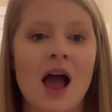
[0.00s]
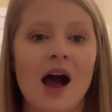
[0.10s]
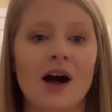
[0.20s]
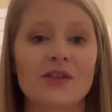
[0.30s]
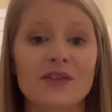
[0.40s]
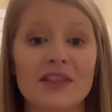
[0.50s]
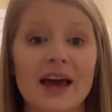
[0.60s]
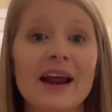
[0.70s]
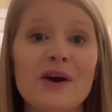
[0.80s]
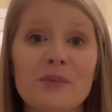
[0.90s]
other than that,
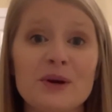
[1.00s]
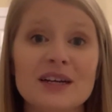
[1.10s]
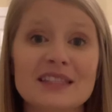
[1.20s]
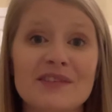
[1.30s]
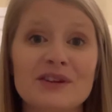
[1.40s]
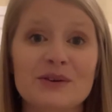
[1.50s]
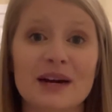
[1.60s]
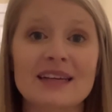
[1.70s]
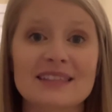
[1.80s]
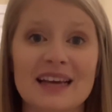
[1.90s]
I hope you guys have a
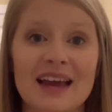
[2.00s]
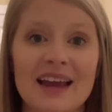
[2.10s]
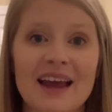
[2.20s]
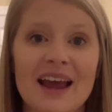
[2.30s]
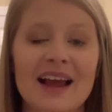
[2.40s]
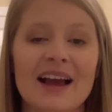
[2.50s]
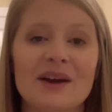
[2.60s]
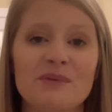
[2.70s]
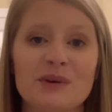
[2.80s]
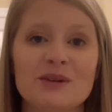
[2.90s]
great day,
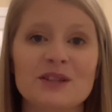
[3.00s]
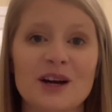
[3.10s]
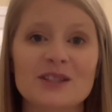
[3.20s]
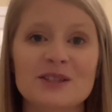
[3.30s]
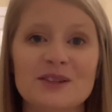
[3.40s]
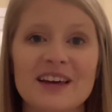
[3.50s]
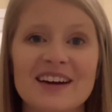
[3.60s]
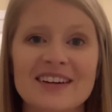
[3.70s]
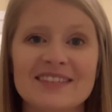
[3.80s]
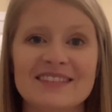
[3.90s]
and we will talk to you
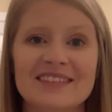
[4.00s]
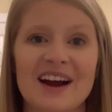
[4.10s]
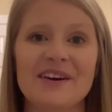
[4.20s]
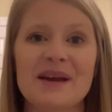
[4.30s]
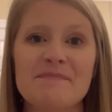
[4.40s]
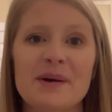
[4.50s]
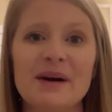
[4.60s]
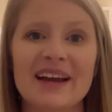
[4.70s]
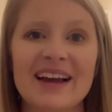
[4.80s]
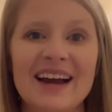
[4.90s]
later. All right,
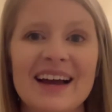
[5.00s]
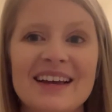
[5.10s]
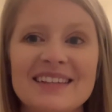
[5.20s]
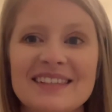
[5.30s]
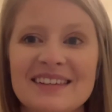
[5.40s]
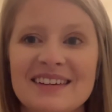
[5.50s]
bye-bye, guys.